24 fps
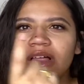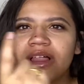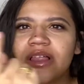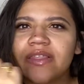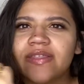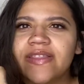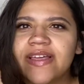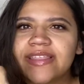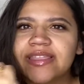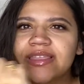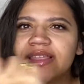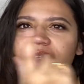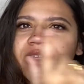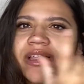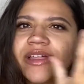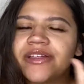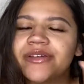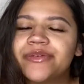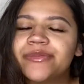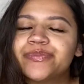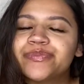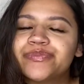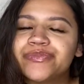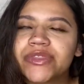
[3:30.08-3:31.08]
like
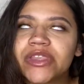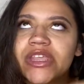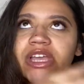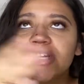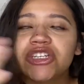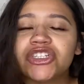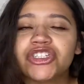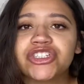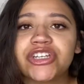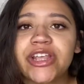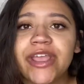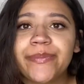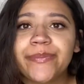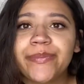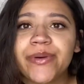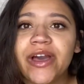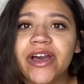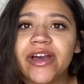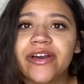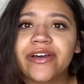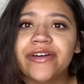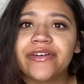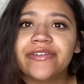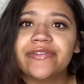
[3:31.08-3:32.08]
the shape
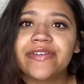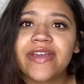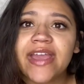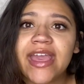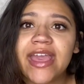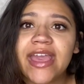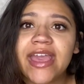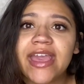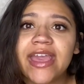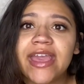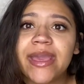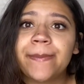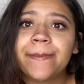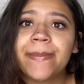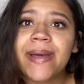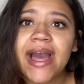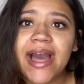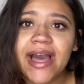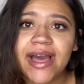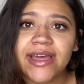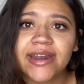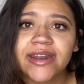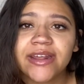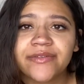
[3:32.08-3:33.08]
of a
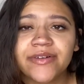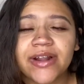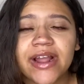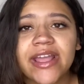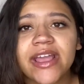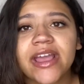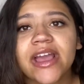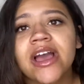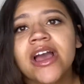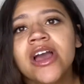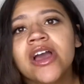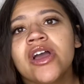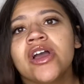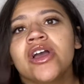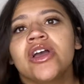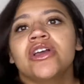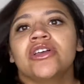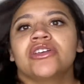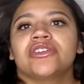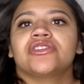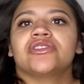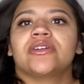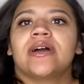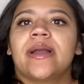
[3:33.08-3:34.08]
pad, right?
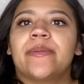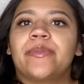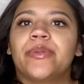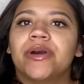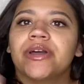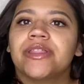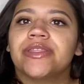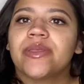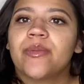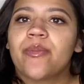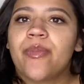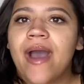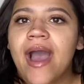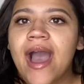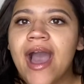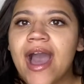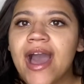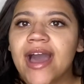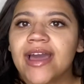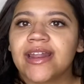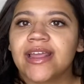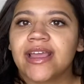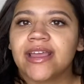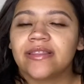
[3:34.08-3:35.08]
So I put the
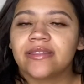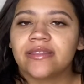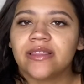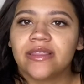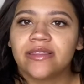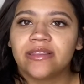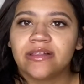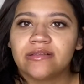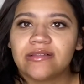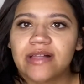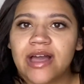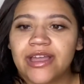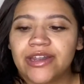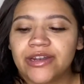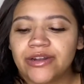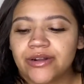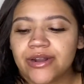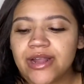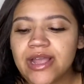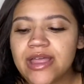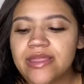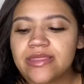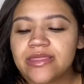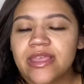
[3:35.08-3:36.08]
pad and then the
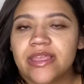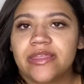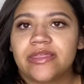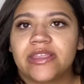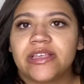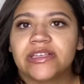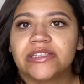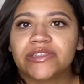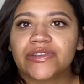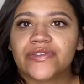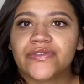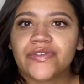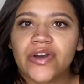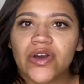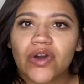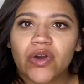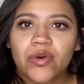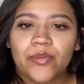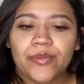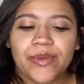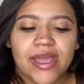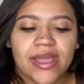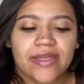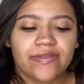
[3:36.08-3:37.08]
liner and then this
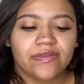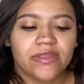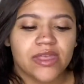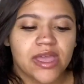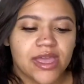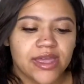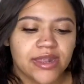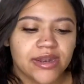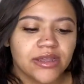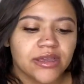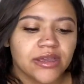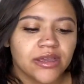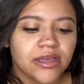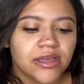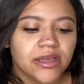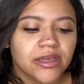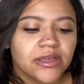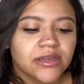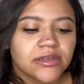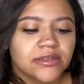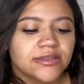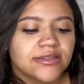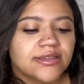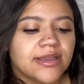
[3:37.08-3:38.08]
foam, and then
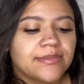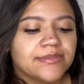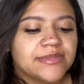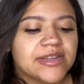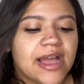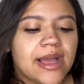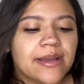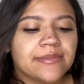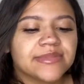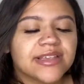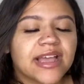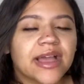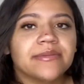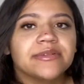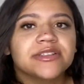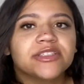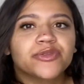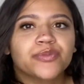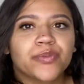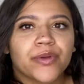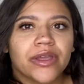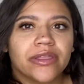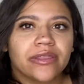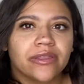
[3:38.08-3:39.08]
sometimes I would
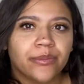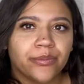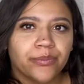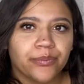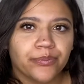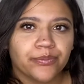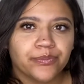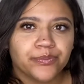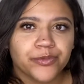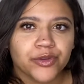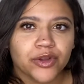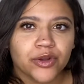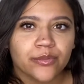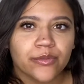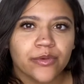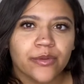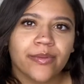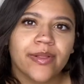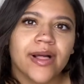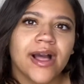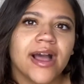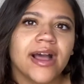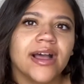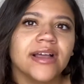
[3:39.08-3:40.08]
spray the
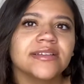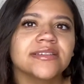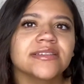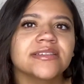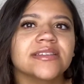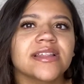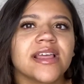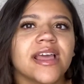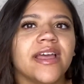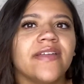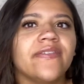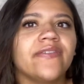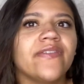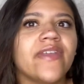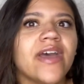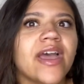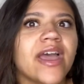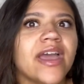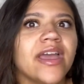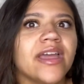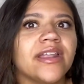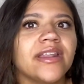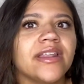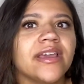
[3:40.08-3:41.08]
Dermaplast, and
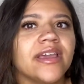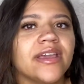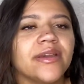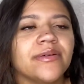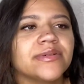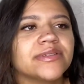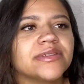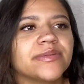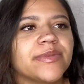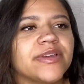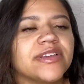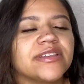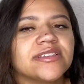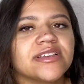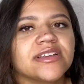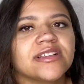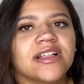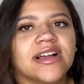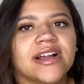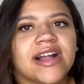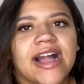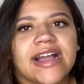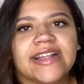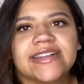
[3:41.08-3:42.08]
then it was amazing.
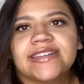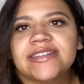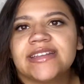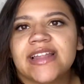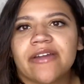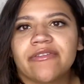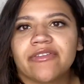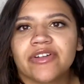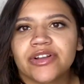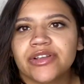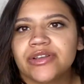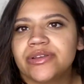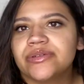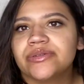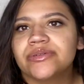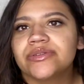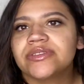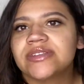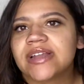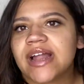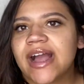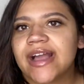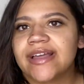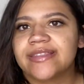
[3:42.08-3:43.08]
Like, I'd never
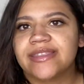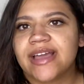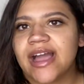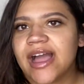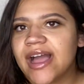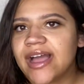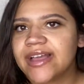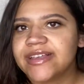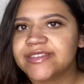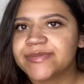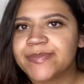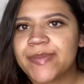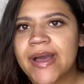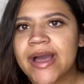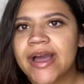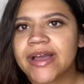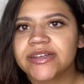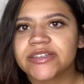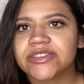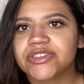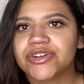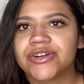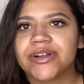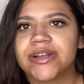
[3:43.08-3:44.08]
used the ice
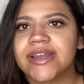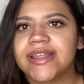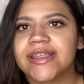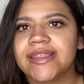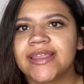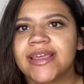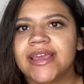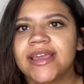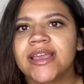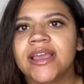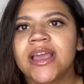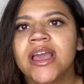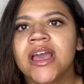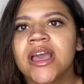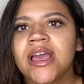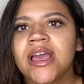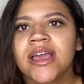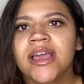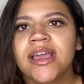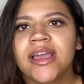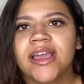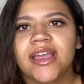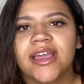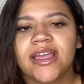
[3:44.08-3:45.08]
packs or anything,
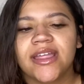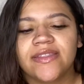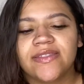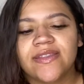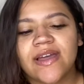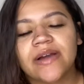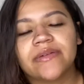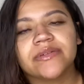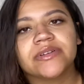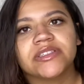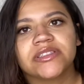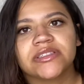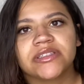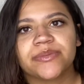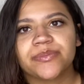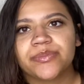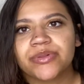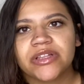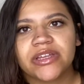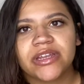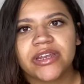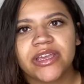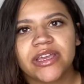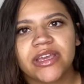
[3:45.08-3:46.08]
and that was
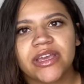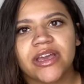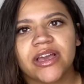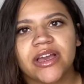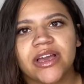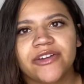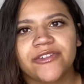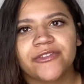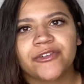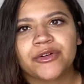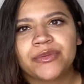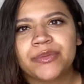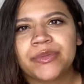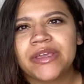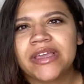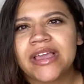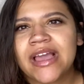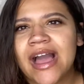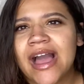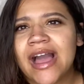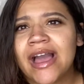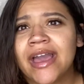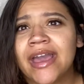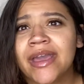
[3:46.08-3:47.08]
plenty for me.
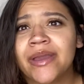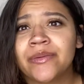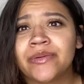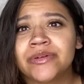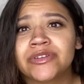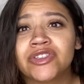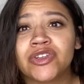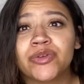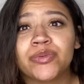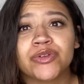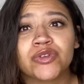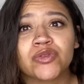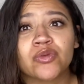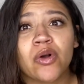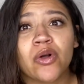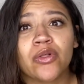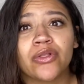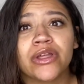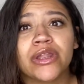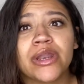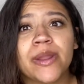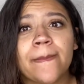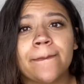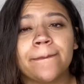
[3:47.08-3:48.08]
I was super
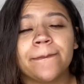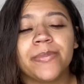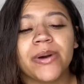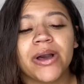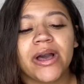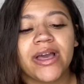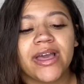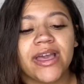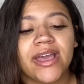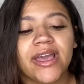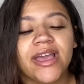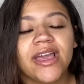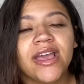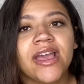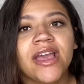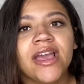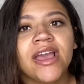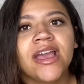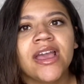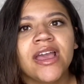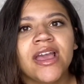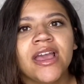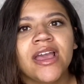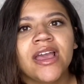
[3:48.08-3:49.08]
swollen, but
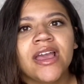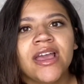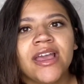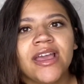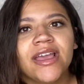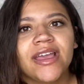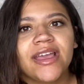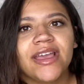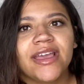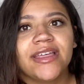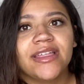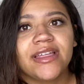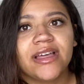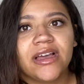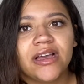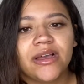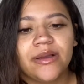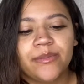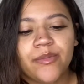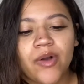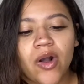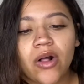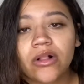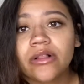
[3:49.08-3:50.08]

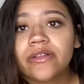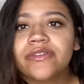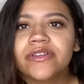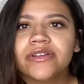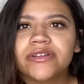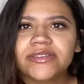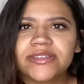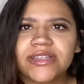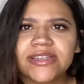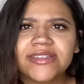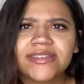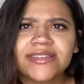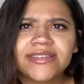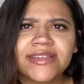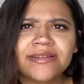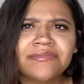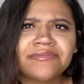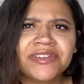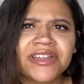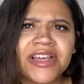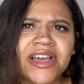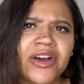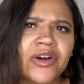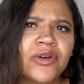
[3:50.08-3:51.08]
all of those things
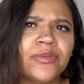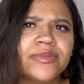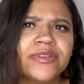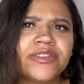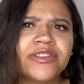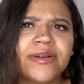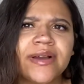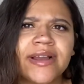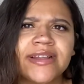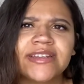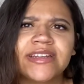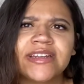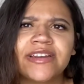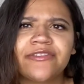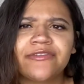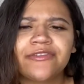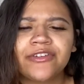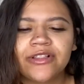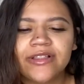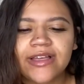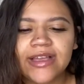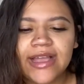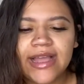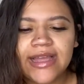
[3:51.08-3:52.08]
seemed to help, so I didn't
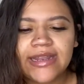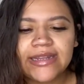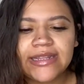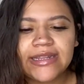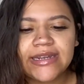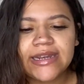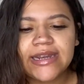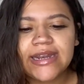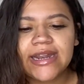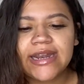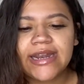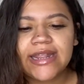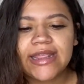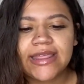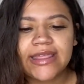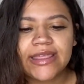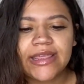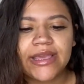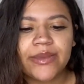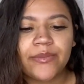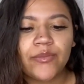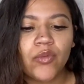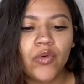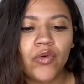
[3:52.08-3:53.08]
feel like I needed
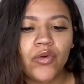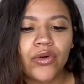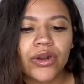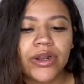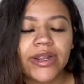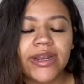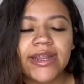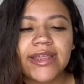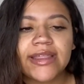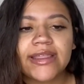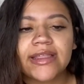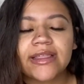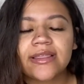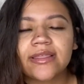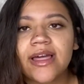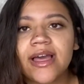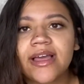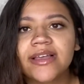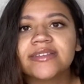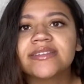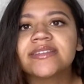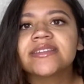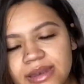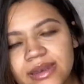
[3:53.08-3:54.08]
anything more, anything
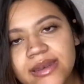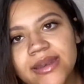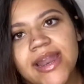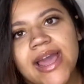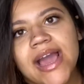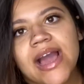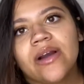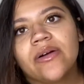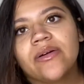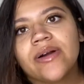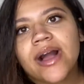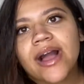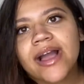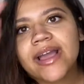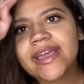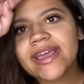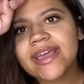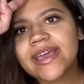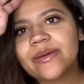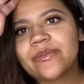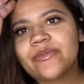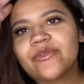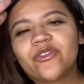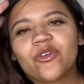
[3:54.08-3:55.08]
less. Now I
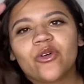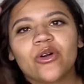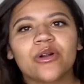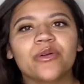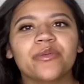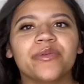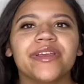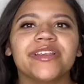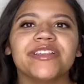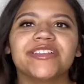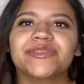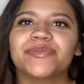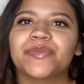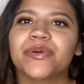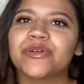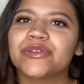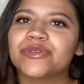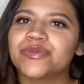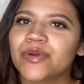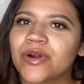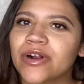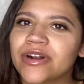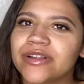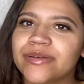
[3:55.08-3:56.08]
am 4 weeks
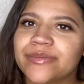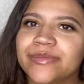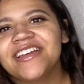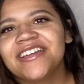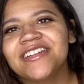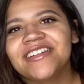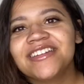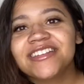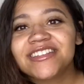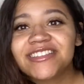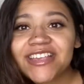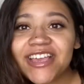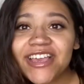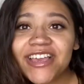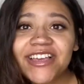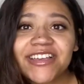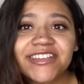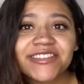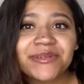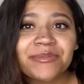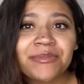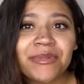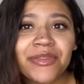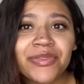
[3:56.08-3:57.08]
postpartum. Nisea
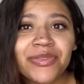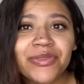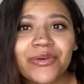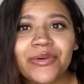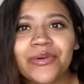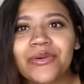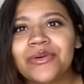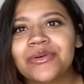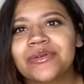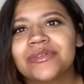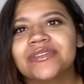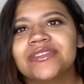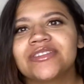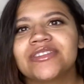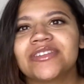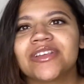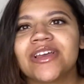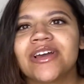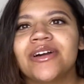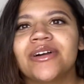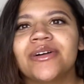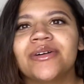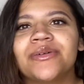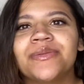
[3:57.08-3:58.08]
is a month old,
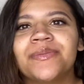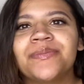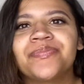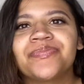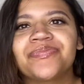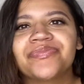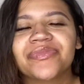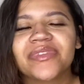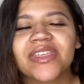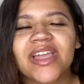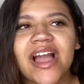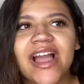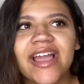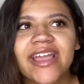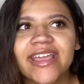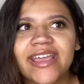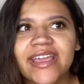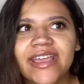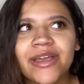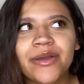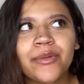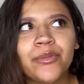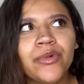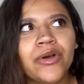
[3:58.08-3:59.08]
so I
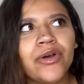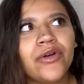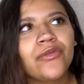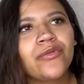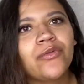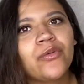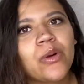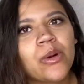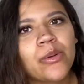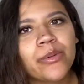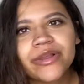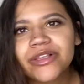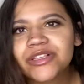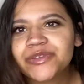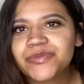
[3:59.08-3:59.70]
am 4 weeks